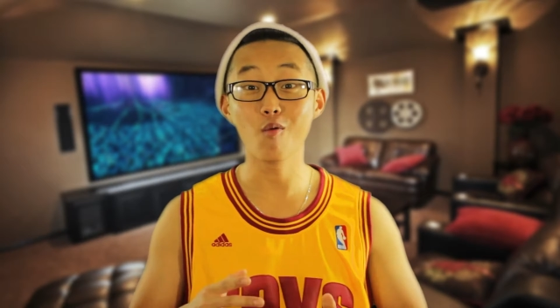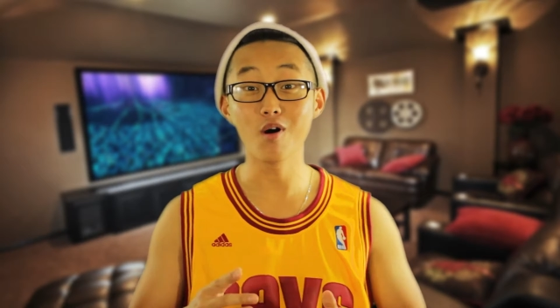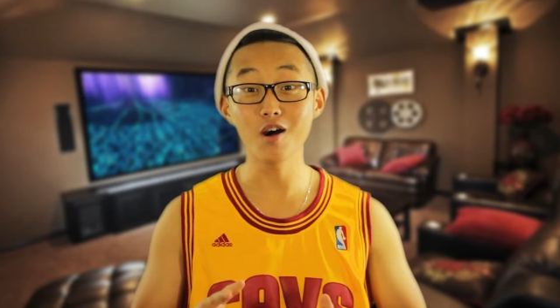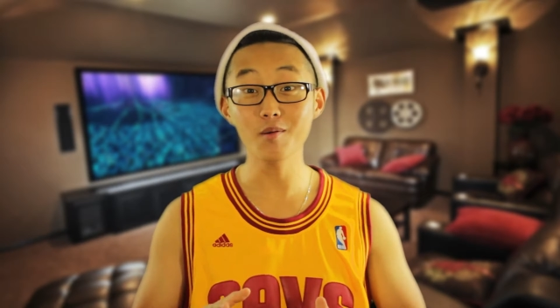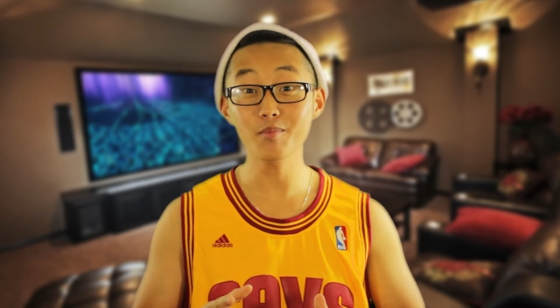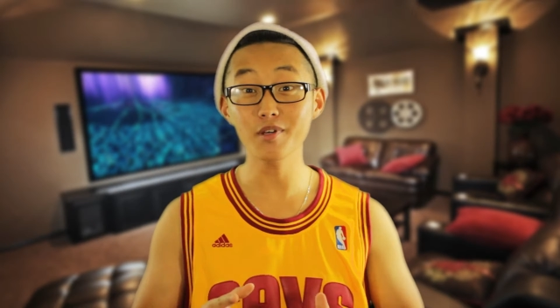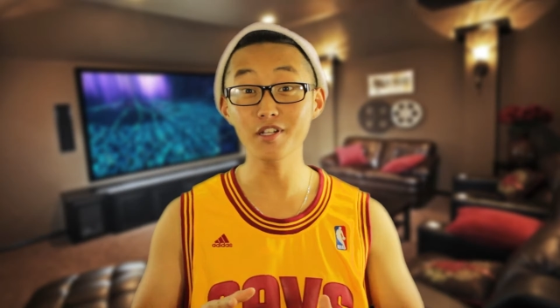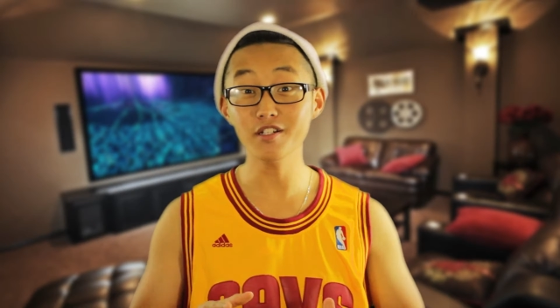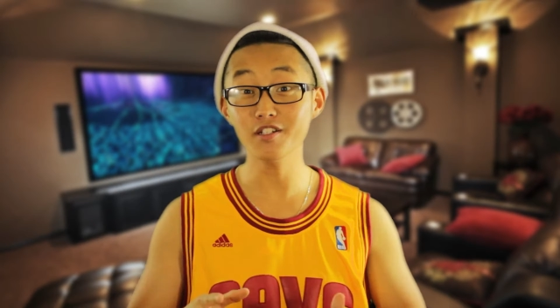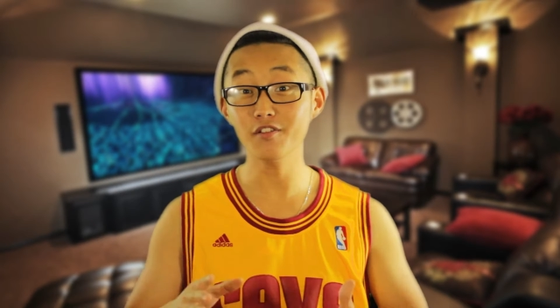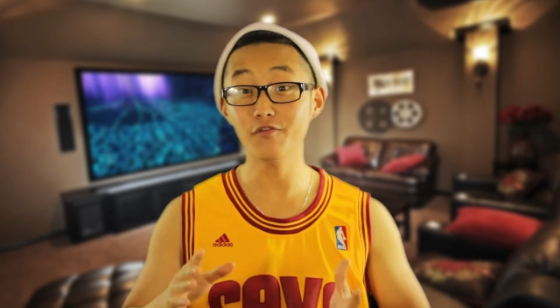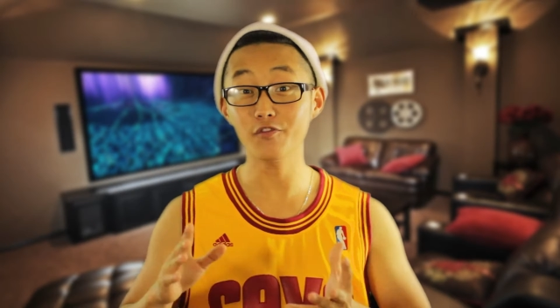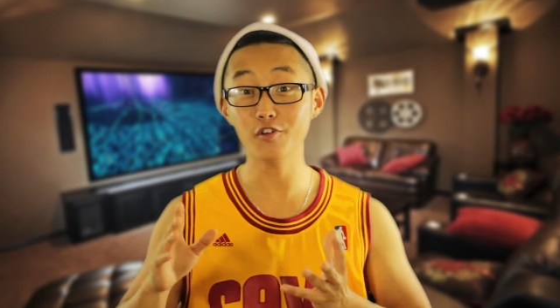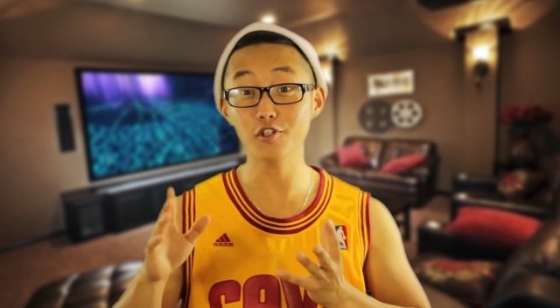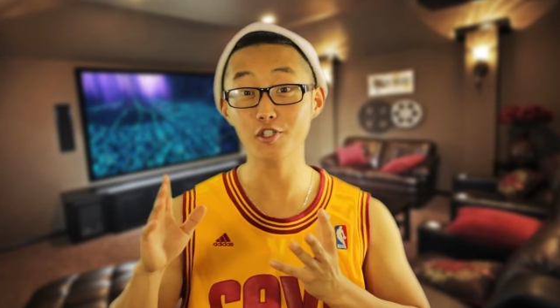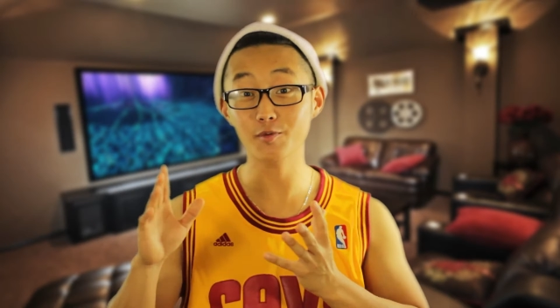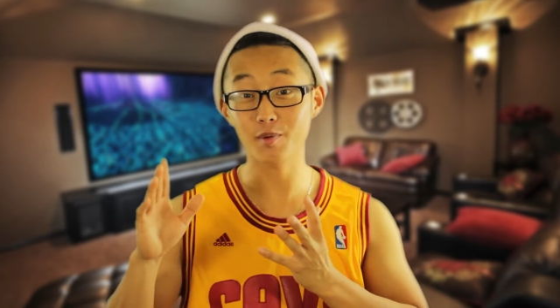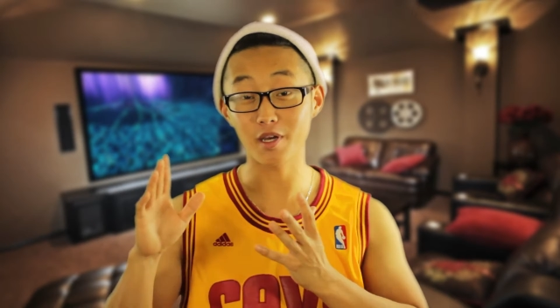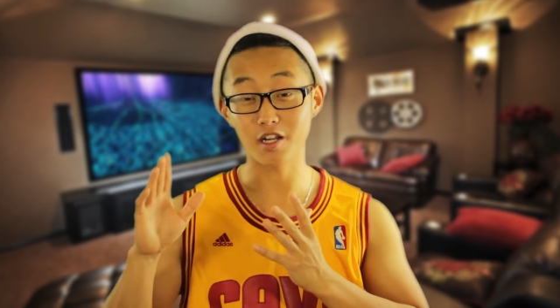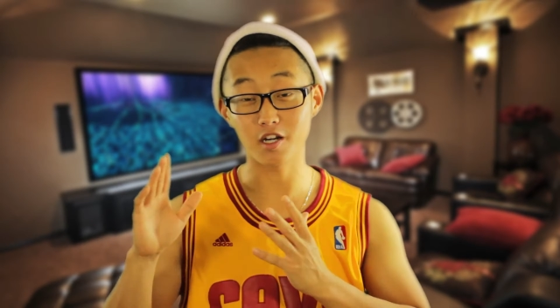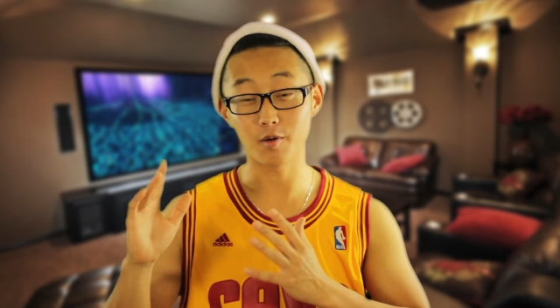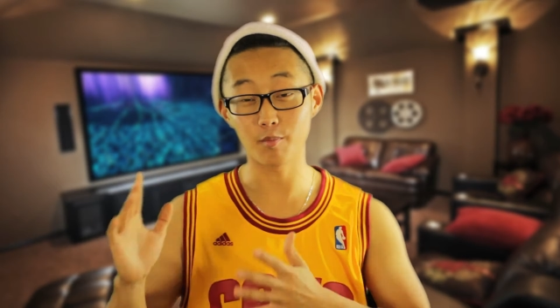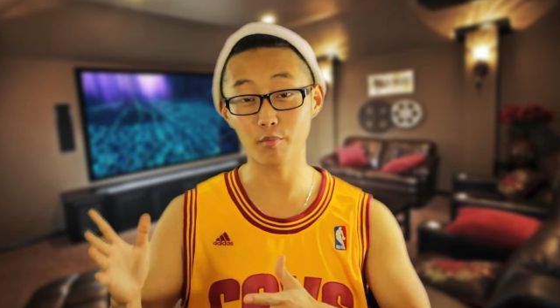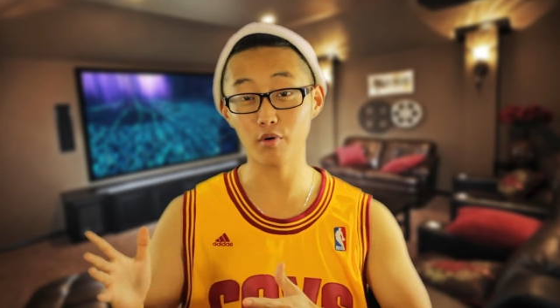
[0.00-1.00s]
One being
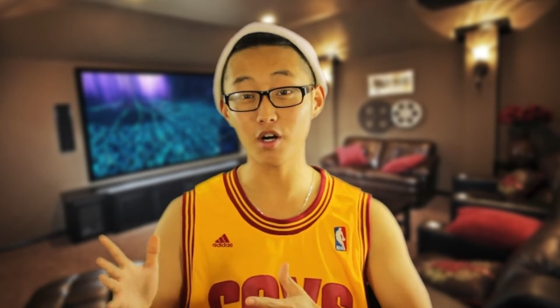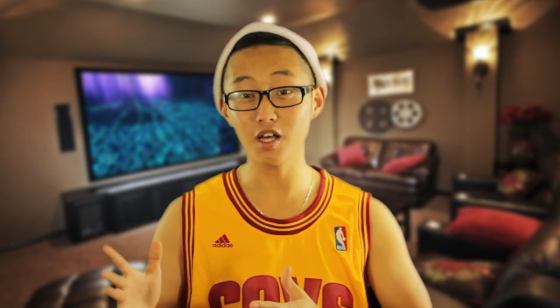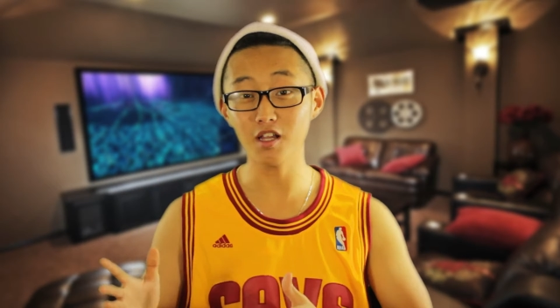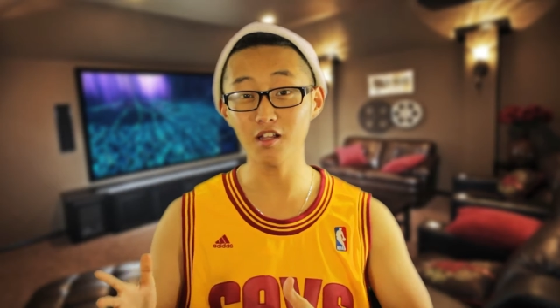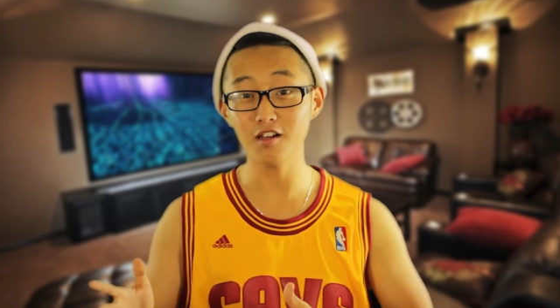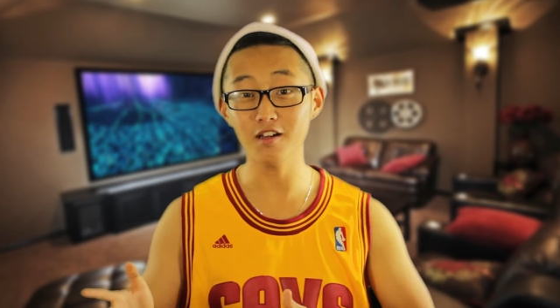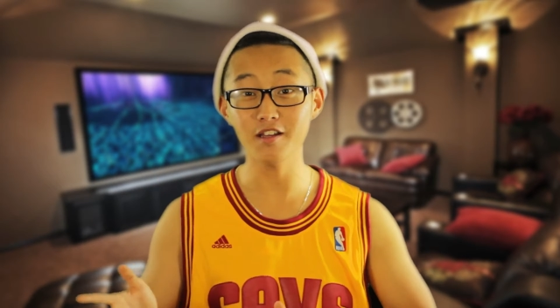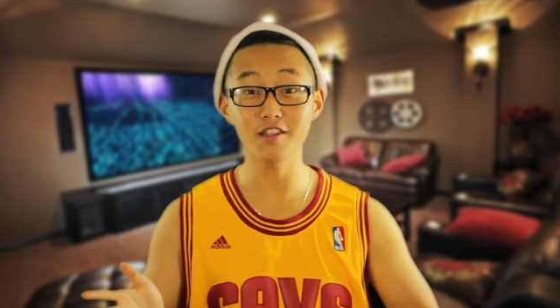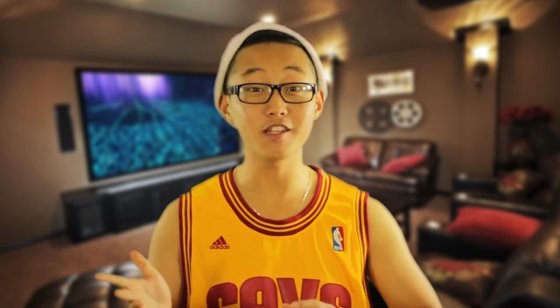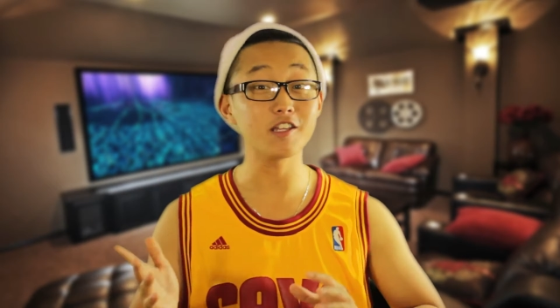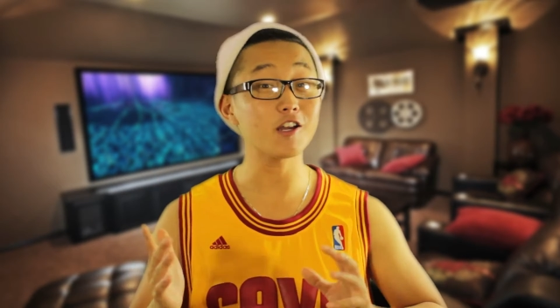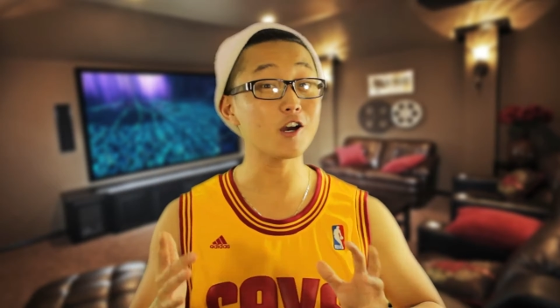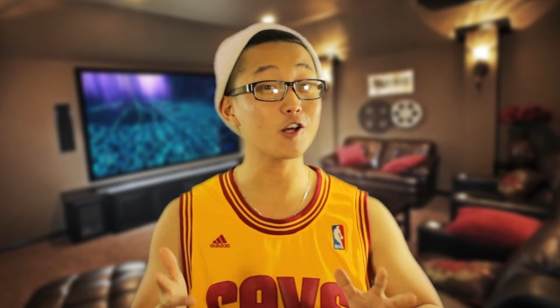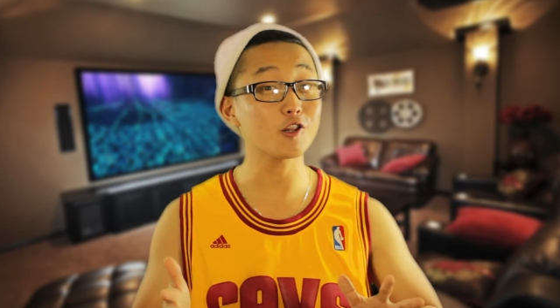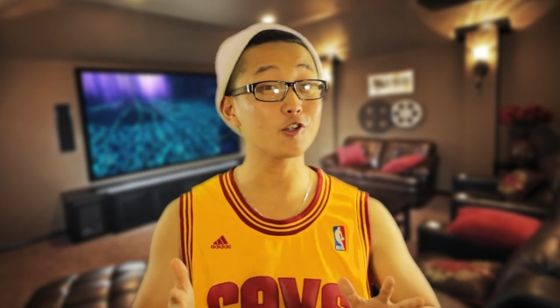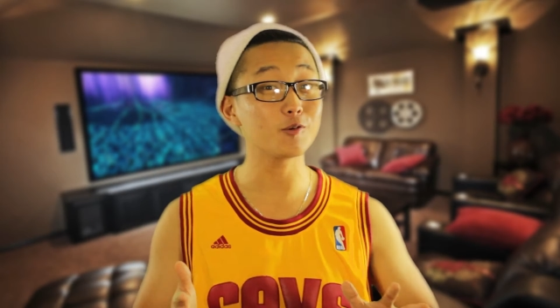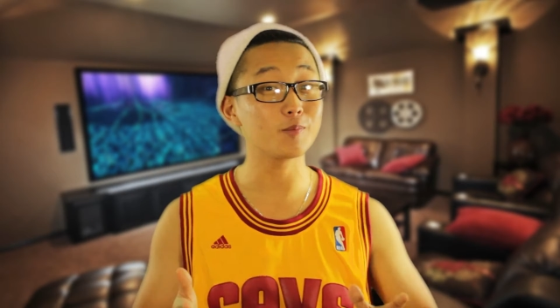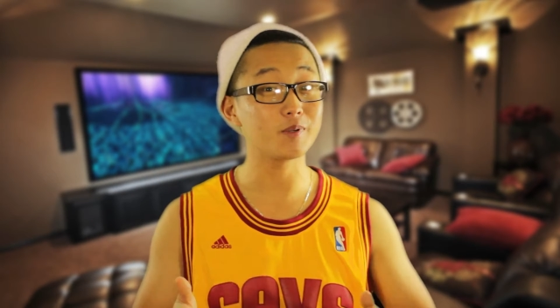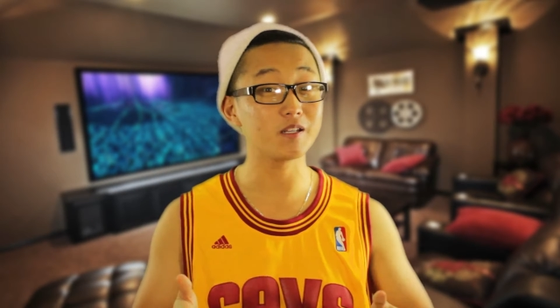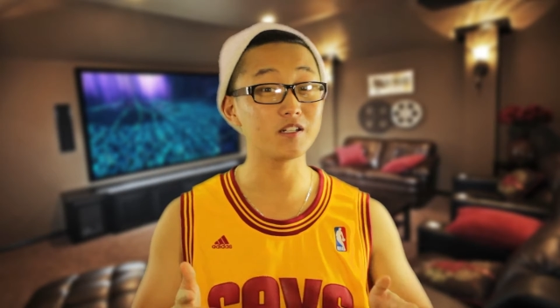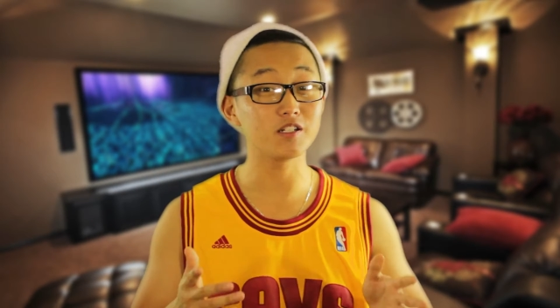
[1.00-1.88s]
diffused by an umbrella and the other